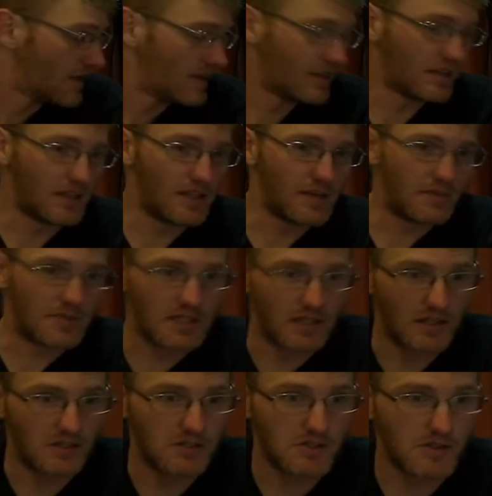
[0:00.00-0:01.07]
The
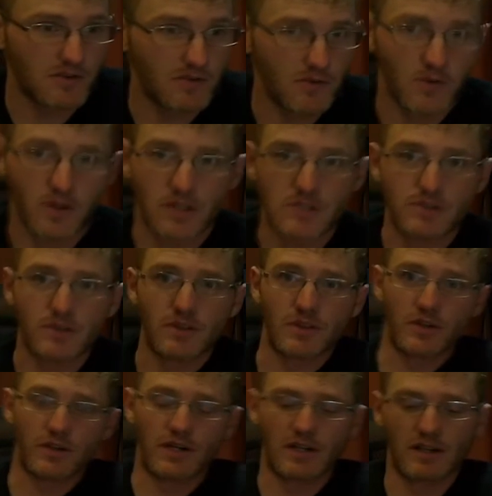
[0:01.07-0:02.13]
M-Touch,
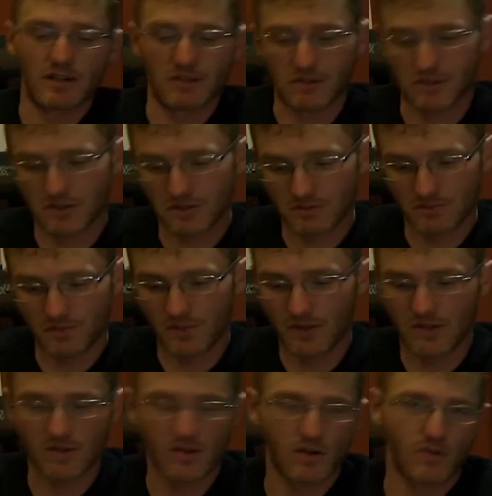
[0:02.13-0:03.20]
$430.
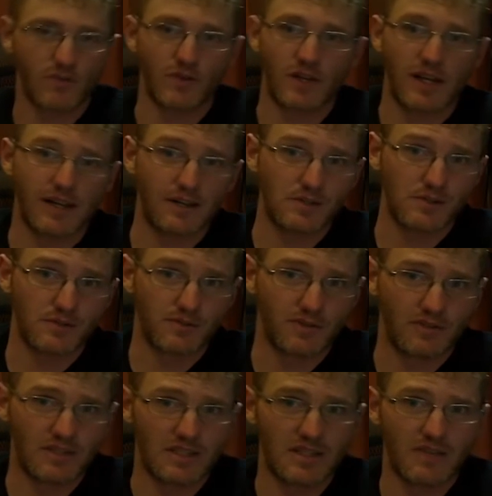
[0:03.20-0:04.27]
So for
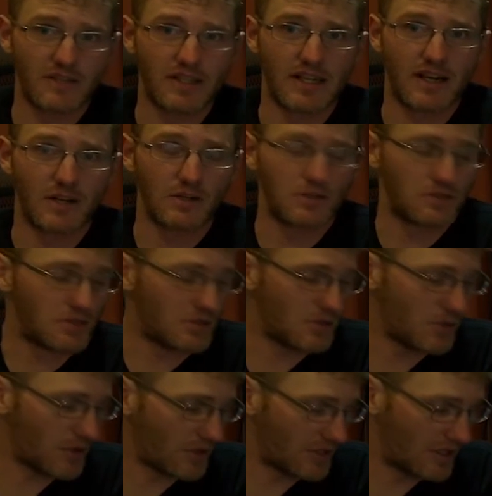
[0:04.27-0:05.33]
$957, you
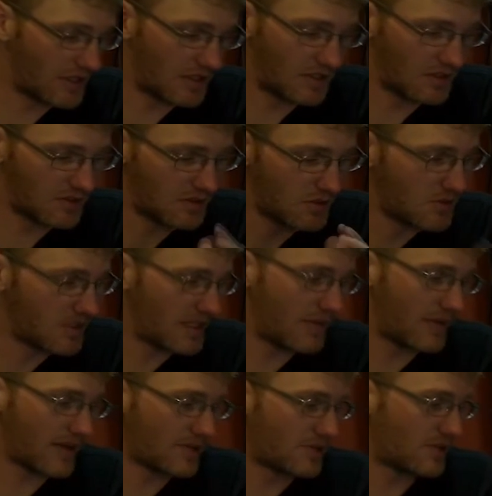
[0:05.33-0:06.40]
are getting 2
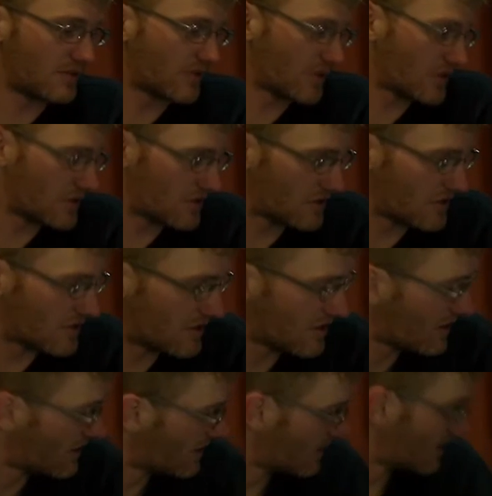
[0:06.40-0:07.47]
DMX universes,
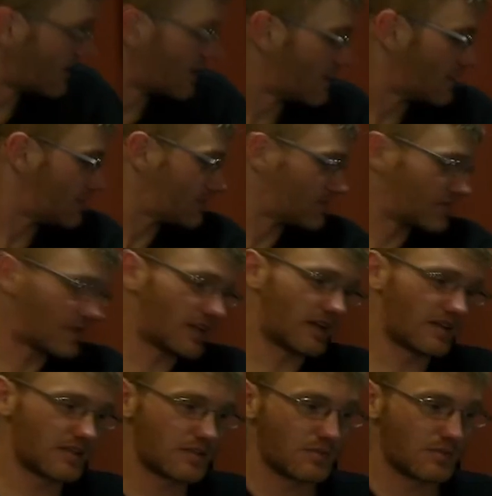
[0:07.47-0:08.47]
tons